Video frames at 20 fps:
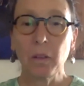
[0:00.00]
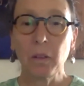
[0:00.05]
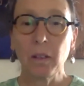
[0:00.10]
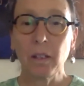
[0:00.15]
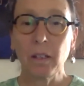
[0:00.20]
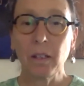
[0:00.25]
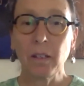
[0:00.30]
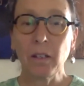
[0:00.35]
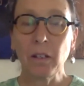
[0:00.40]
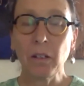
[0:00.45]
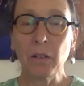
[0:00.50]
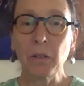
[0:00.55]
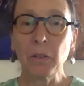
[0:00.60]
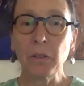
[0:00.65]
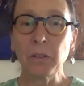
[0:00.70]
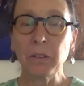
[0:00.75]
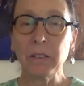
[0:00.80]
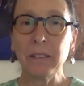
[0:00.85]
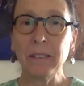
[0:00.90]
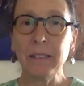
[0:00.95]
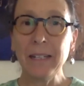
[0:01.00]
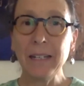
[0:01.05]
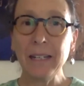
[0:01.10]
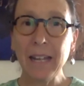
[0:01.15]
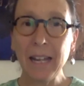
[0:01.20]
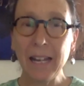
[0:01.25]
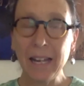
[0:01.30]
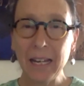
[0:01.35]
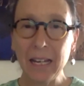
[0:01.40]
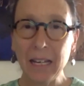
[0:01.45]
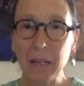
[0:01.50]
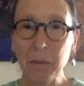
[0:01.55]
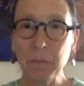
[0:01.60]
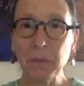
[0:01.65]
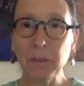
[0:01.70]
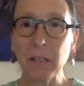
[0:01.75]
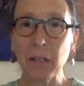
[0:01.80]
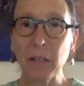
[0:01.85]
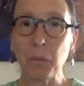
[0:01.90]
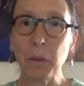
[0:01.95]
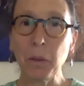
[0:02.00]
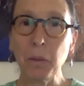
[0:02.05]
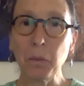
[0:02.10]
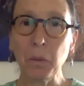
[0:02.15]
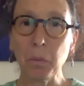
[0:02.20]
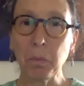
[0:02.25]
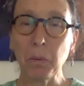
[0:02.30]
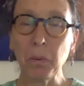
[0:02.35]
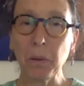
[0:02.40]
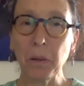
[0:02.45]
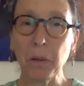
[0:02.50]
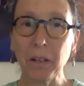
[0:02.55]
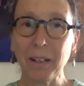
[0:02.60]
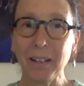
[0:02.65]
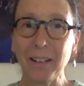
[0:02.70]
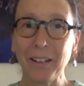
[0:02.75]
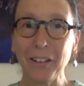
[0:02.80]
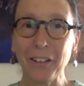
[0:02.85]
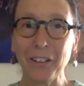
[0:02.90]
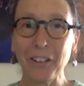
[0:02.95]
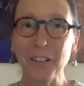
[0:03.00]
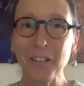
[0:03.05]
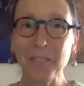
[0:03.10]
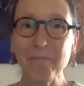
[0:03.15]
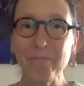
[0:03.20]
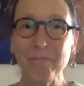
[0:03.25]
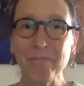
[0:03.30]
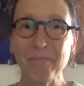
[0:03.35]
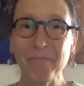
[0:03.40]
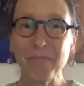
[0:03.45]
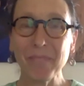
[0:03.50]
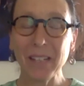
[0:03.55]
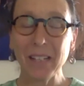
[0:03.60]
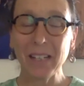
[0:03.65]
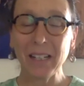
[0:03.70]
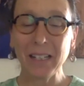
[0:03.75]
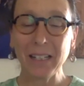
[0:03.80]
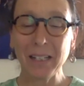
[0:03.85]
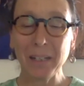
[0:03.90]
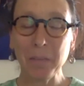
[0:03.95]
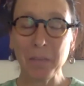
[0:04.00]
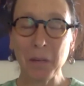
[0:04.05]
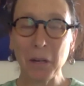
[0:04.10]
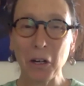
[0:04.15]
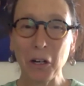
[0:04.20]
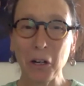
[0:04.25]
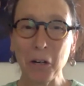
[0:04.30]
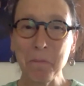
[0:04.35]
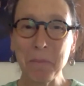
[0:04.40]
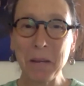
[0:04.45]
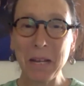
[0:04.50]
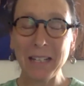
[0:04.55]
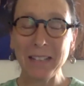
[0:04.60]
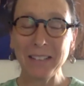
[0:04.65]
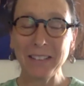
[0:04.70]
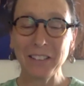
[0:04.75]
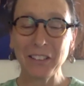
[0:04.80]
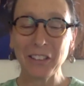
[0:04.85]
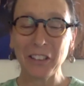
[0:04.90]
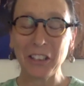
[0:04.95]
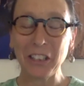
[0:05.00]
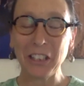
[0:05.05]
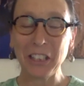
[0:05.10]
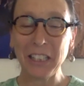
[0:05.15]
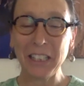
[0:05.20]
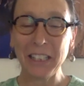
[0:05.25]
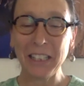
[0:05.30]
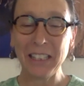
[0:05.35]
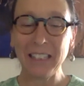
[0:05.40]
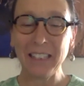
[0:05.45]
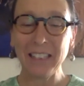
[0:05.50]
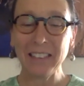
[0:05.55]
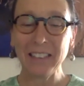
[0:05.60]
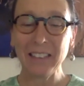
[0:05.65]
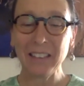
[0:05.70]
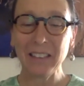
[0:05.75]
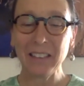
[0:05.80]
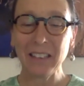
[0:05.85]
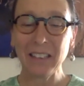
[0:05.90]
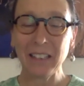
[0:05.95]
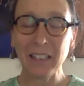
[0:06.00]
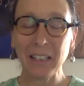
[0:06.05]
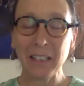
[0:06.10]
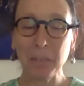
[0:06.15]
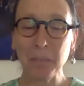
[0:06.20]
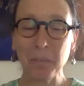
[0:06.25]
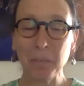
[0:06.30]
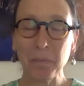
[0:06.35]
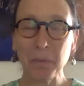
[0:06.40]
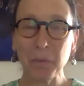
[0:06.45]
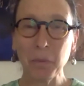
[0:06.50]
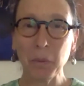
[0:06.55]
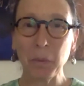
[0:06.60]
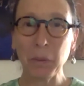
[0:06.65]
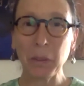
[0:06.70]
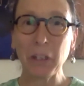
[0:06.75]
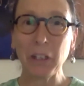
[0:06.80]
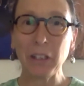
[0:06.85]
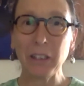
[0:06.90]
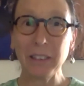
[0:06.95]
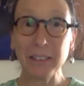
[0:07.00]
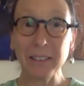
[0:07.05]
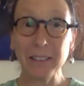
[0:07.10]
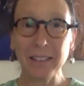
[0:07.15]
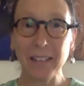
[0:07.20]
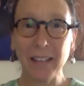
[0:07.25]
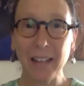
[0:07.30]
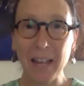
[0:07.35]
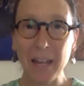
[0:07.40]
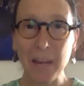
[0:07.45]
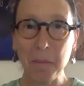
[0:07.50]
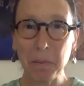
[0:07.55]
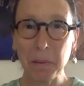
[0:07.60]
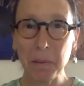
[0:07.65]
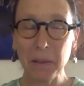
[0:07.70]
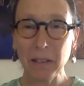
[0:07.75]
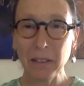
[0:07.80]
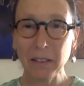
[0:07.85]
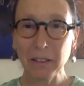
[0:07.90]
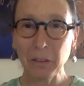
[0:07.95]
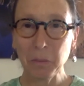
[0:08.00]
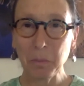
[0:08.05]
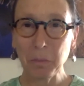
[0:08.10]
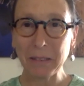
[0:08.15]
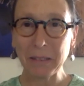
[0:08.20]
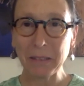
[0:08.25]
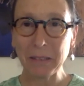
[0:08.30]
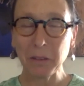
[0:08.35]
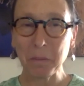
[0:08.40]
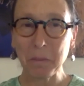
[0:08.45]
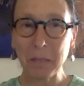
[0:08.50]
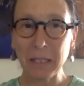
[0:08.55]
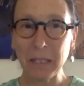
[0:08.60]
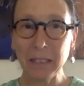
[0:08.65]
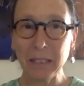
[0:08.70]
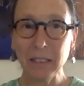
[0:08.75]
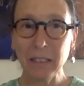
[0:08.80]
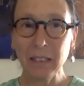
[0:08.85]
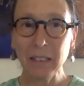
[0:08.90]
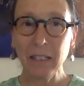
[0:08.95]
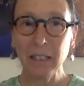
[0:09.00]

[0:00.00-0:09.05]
Those names that we report here are based on what we call a type specimen.